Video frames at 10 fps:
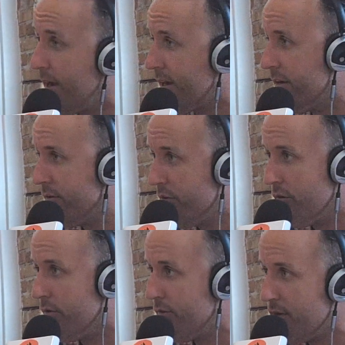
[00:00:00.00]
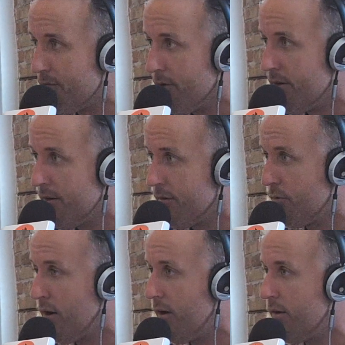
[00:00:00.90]
like it too is different
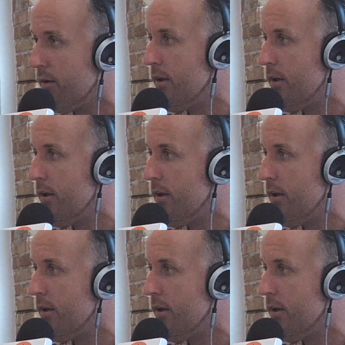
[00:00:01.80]
as well.